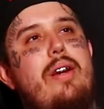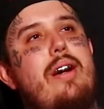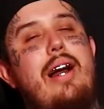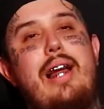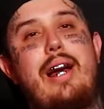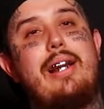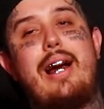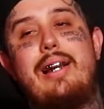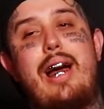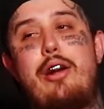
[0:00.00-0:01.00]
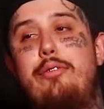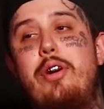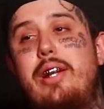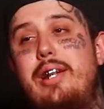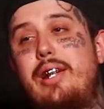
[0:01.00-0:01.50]
The pop I like like a lot of
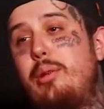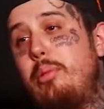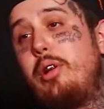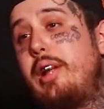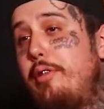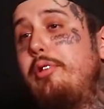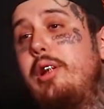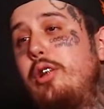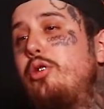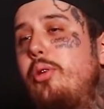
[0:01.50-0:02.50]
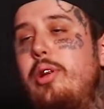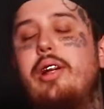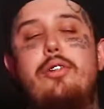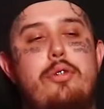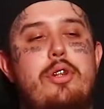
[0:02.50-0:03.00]
funky shit, bro. Definitely
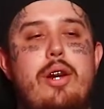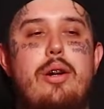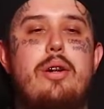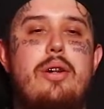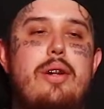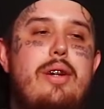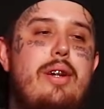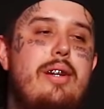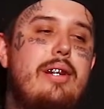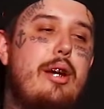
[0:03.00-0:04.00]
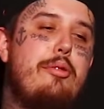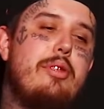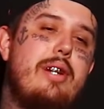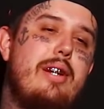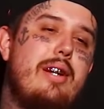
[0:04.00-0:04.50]
Notorious for sure.
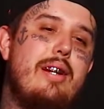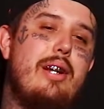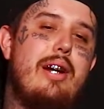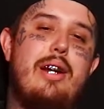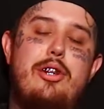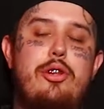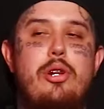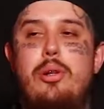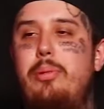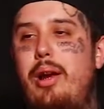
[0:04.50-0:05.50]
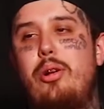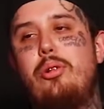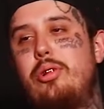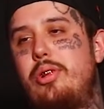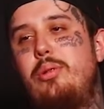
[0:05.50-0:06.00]
Definitely uh, Snoop, like
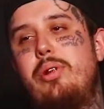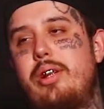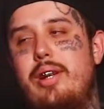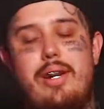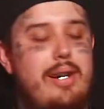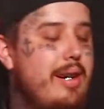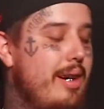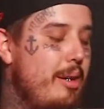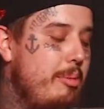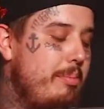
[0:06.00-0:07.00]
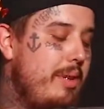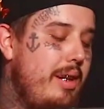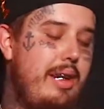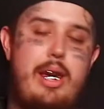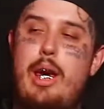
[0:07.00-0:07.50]
old Snoop shit. Um,
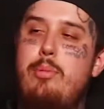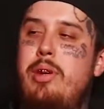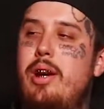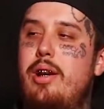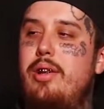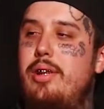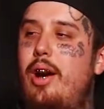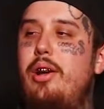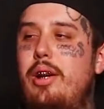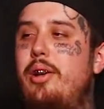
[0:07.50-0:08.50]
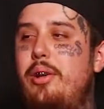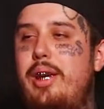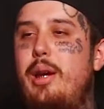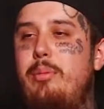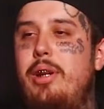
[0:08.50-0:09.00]
Cameo, y'all y'all mm-hmm.
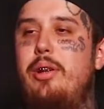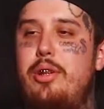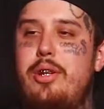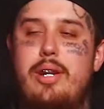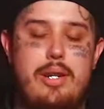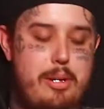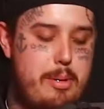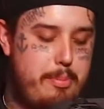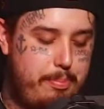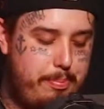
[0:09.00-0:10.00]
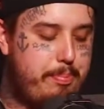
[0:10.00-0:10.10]
know Cameo and mm-hmm. shit. Mm-hmm.